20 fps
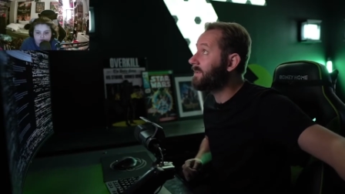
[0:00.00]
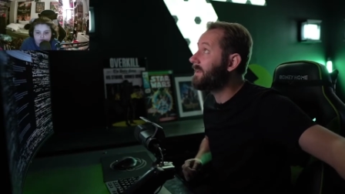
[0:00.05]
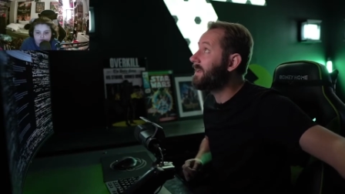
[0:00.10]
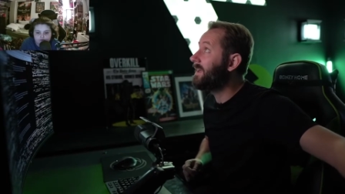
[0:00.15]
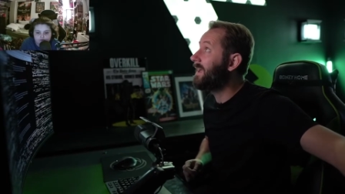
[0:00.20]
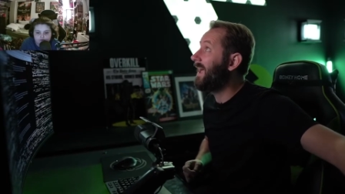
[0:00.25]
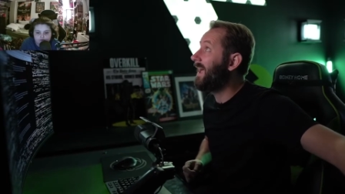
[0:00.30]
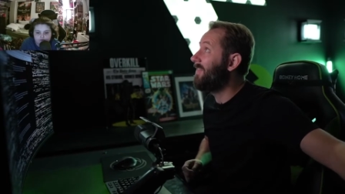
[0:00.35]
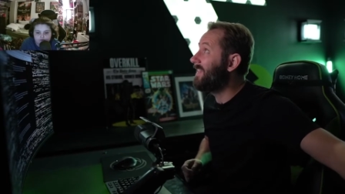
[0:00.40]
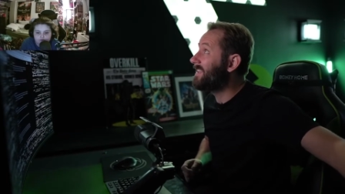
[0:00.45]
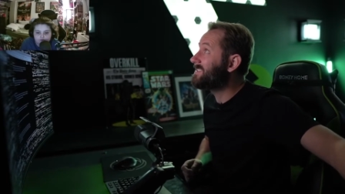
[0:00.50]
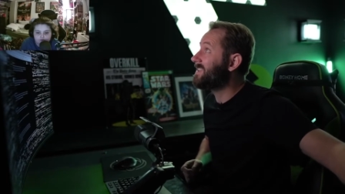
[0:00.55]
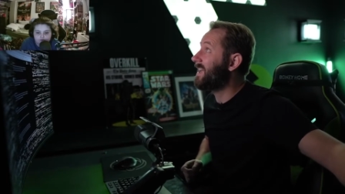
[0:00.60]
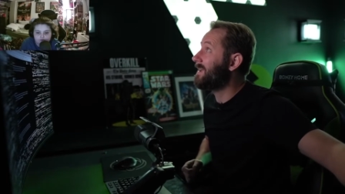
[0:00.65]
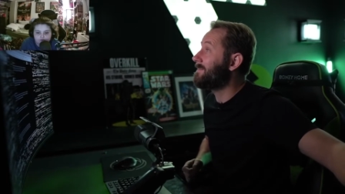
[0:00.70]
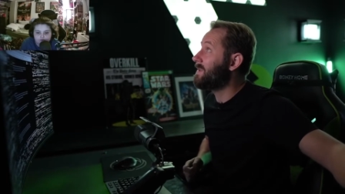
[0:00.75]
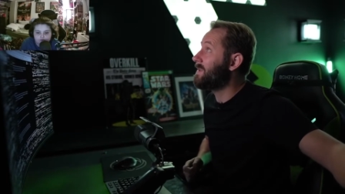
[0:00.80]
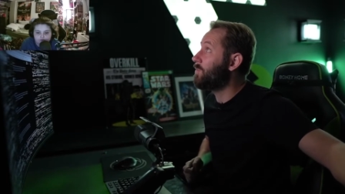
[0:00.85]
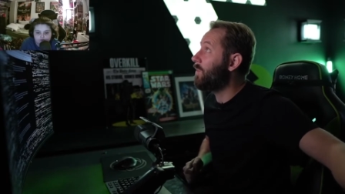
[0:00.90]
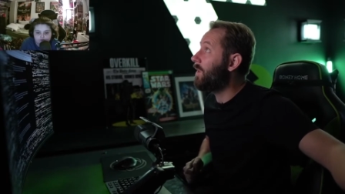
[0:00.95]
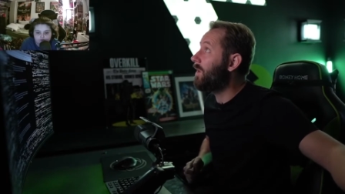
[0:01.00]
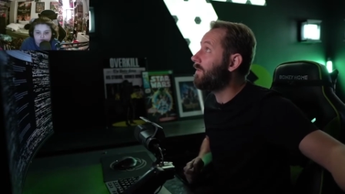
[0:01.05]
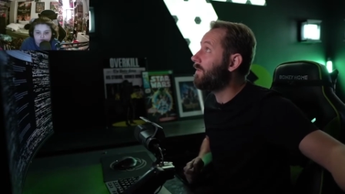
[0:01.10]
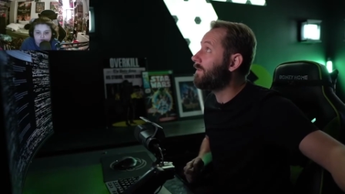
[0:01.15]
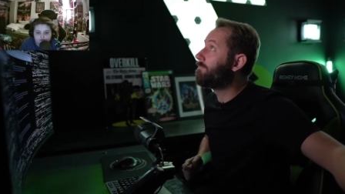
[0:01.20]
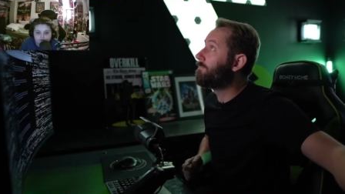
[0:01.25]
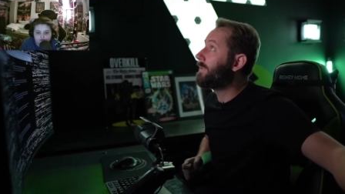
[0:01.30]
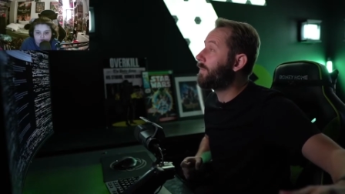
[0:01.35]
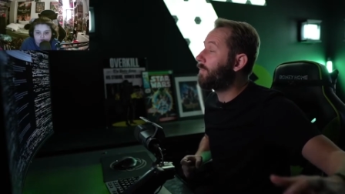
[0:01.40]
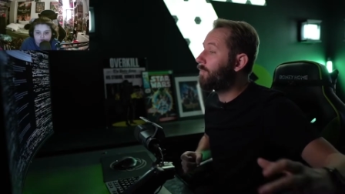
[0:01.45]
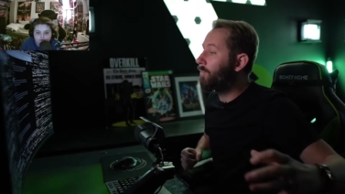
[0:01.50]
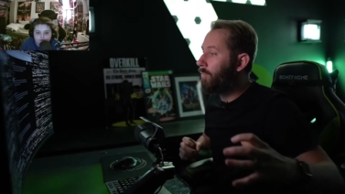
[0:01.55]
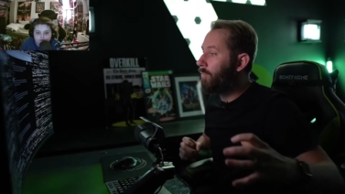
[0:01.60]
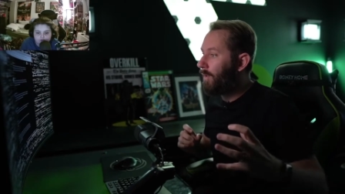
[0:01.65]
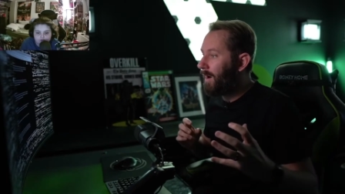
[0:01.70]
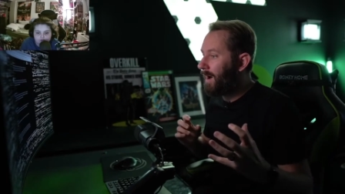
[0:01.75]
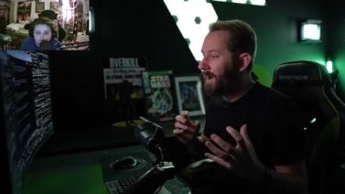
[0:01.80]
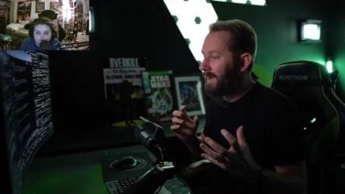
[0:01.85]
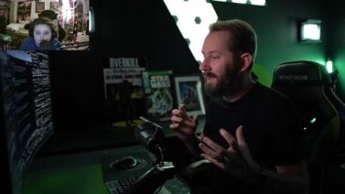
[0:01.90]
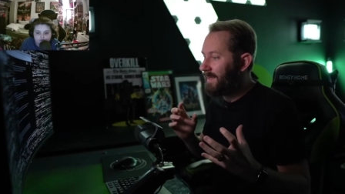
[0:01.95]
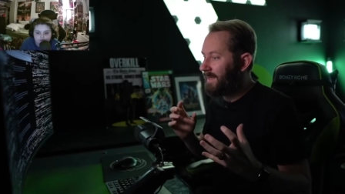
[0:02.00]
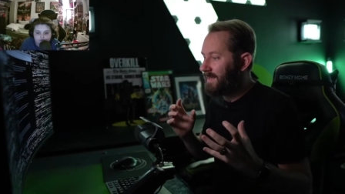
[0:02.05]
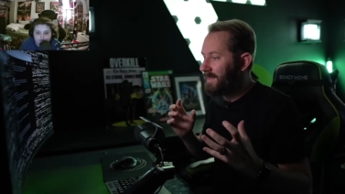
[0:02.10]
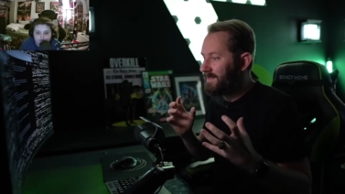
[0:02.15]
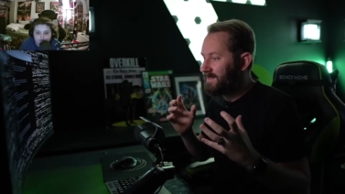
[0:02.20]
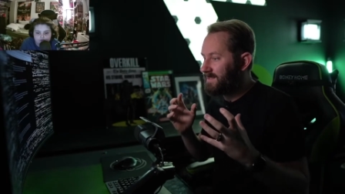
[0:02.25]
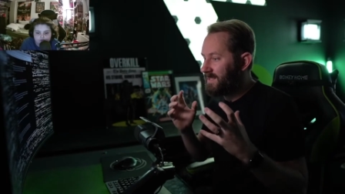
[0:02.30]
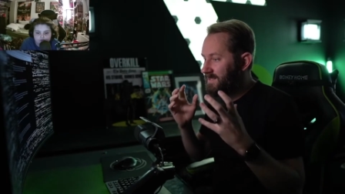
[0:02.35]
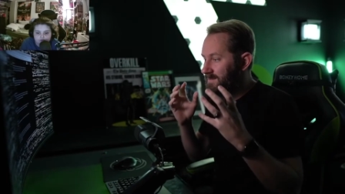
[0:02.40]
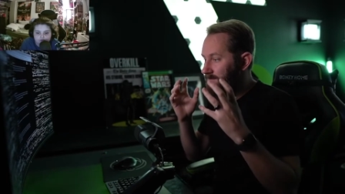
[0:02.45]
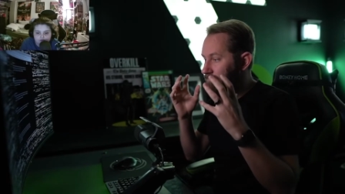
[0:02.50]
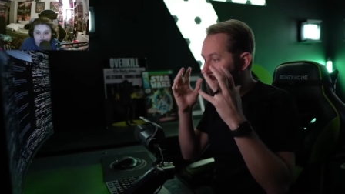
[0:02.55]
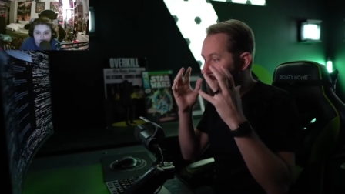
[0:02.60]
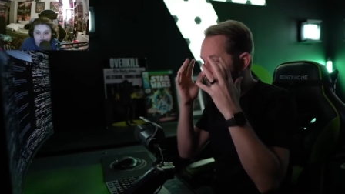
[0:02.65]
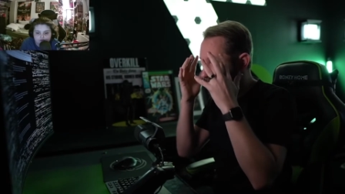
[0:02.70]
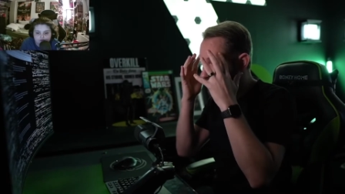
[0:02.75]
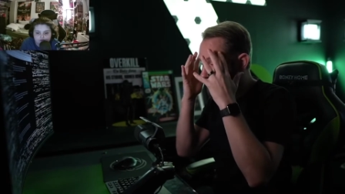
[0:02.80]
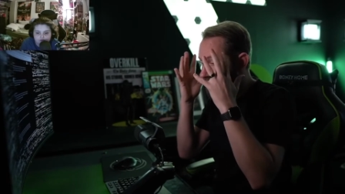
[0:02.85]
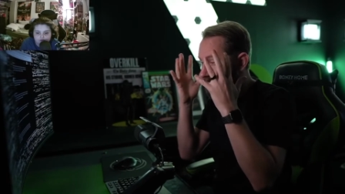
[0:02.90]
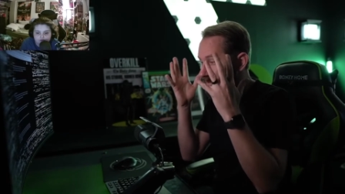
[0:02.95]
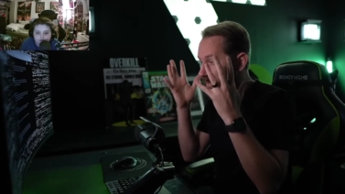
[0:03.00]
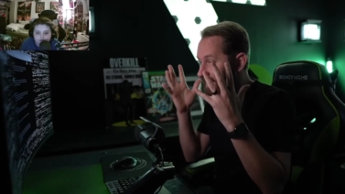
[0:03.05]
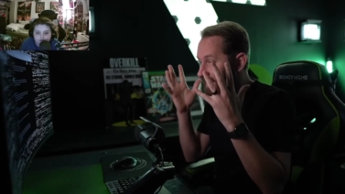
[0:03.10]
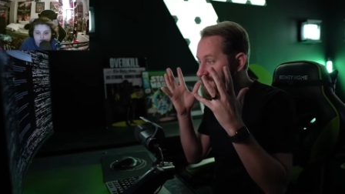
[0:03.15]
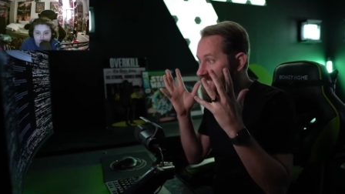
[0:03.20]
Yeah. And this time he won't. But why is his brain like